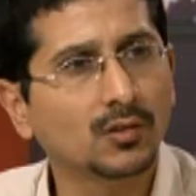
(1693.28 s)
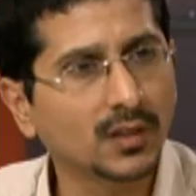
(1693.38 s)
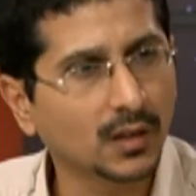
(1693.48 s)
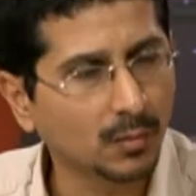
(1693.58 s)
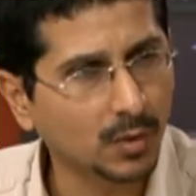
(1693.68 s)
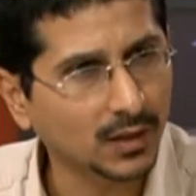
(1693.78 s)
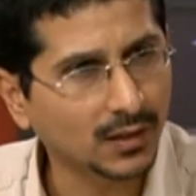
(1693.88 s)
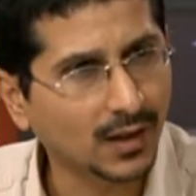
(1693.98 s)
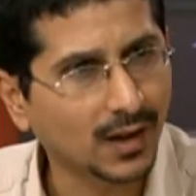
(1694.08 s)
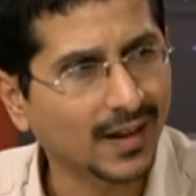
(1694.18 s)
getting
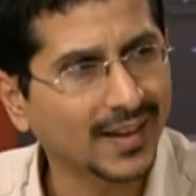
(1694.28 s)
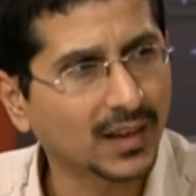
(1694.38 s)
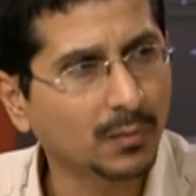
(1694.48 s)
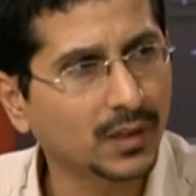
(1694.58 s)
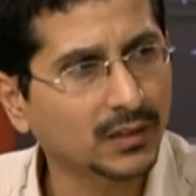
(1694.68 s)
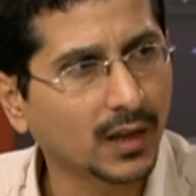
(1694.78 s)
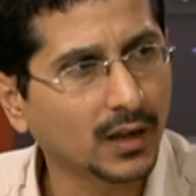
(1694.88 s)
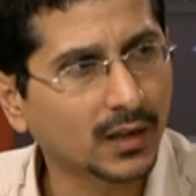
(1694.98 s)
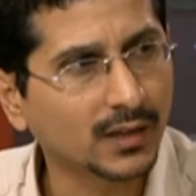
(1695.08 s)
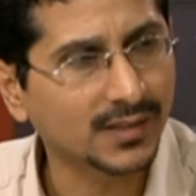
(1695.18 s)
crashed and trashed.
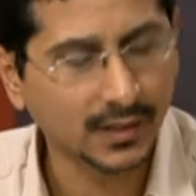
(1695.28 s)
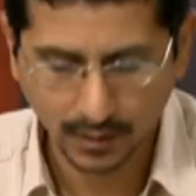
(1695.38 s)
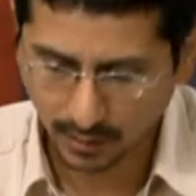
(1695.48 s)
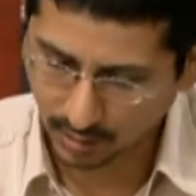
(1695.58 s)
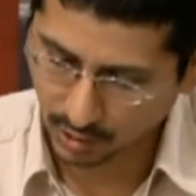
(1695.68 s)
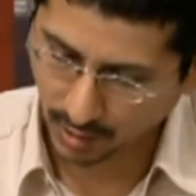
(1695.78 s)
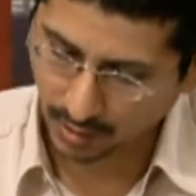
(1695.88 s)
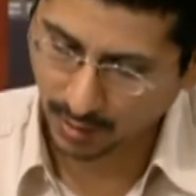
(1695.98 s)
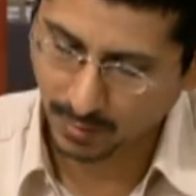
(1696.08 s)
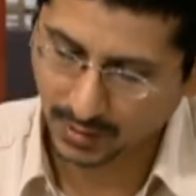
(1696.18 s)
So people are
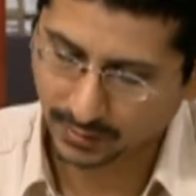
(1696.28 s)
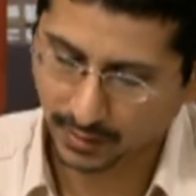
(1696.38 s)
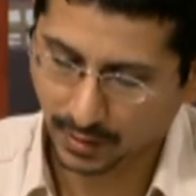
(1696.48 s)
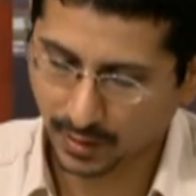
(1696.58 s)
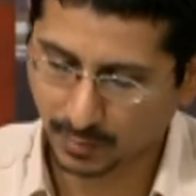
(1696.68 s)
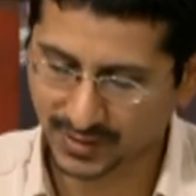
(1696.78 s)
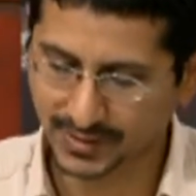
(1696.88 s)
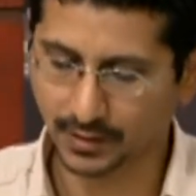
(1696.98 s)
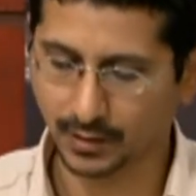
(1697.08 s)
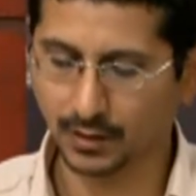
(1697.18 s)
getting an instruction.
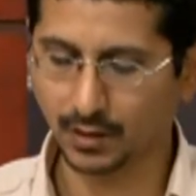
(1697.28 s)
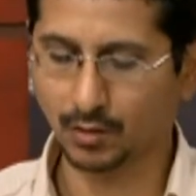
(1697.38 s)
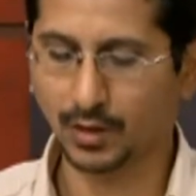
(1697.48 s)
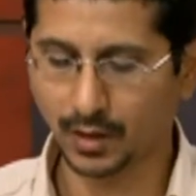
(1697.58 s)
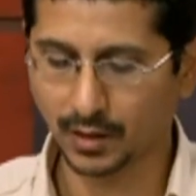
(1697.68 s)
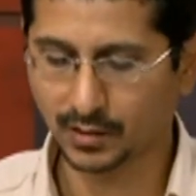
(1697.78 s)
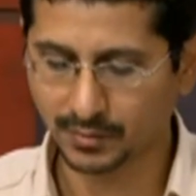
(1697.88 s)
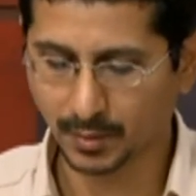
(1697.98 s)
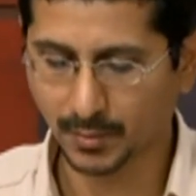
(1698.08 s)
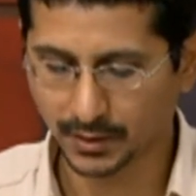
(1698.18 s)
Okay, so in this
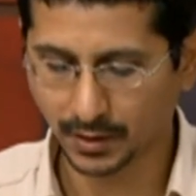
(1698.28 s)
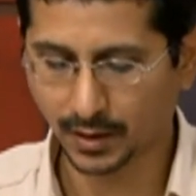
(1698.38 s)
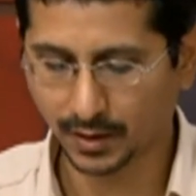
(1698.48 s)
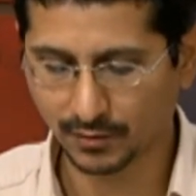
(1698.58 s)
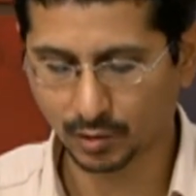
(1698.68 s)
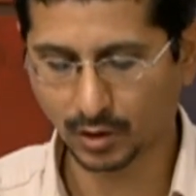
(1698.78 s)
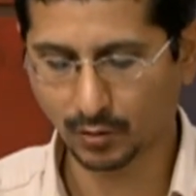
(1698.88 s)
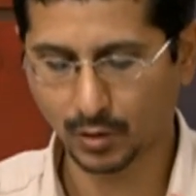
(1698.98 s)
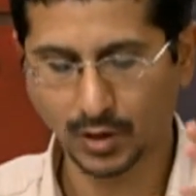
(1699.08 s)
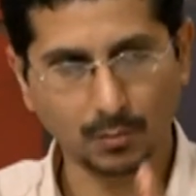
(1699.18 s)
instruction,
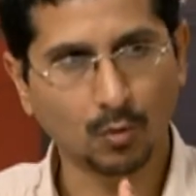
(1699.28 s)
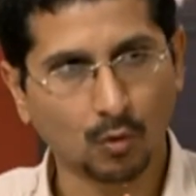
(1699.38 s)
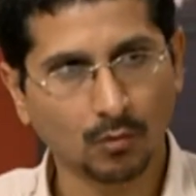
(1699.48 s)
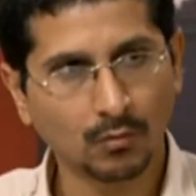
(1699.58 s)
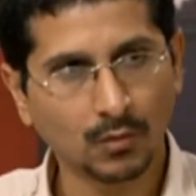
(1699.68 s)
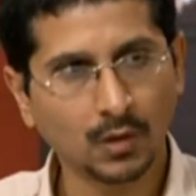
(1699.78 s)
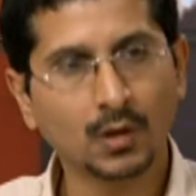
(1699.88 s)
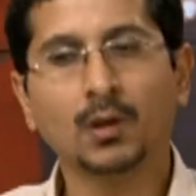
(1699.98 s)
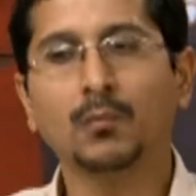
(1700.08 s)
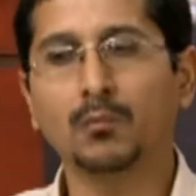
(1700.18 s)
I'm declaring,
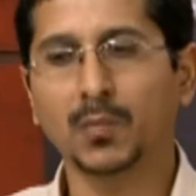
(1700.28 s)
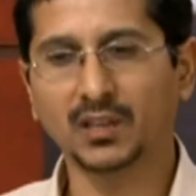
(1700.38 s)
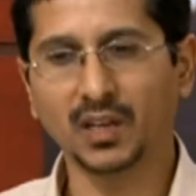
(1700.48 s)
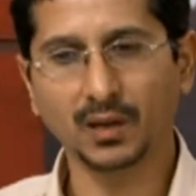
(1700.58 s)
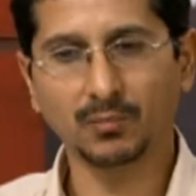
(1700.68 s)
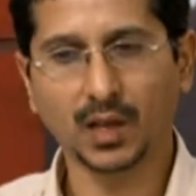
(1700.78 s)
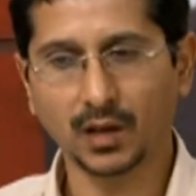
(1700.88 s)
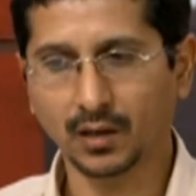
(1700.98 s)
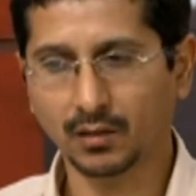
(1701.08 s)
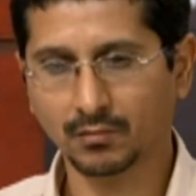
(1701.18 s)
I take a goal on me
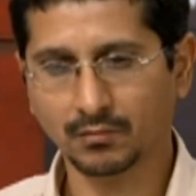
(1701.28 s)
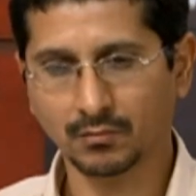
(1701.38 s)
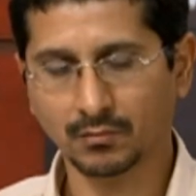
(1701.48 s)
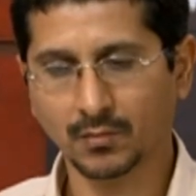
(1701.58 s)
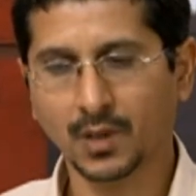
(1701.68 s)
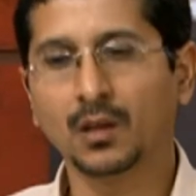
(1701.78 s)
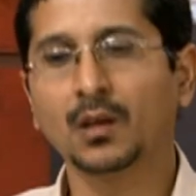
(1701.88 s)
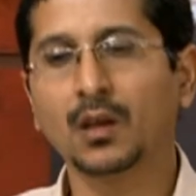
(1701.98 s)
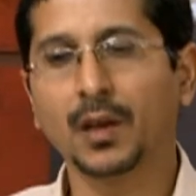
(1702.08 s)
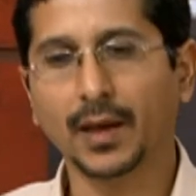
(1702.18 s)
to bring us to
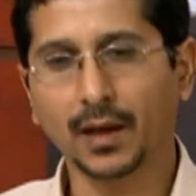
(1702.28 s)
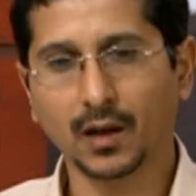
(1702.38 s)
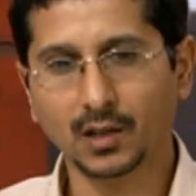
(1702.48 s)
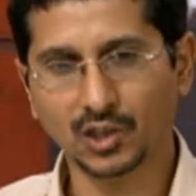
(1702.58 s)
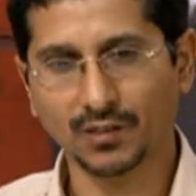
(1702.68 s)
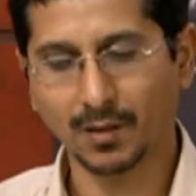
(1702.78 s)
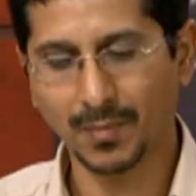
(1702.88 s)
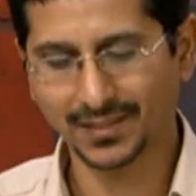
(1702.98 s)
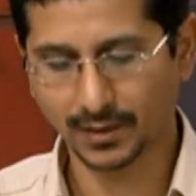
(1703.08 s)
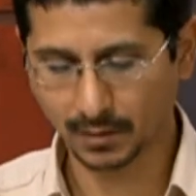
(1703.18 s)
connection. We're starting a
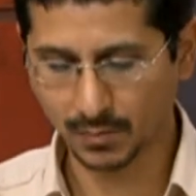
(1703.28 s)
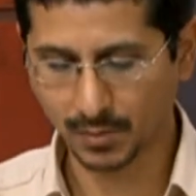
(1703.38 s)
process,